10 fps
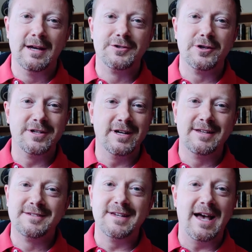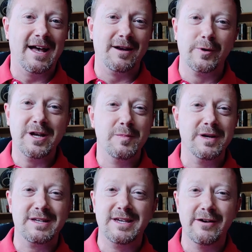And church, it is sad. We had
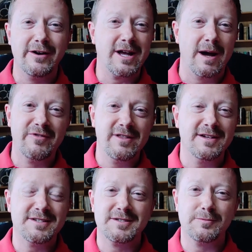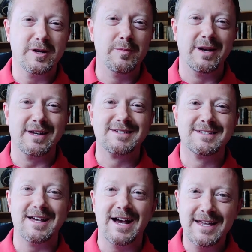been gearing up for this. We'd been
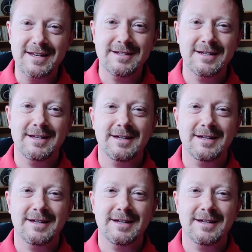excited.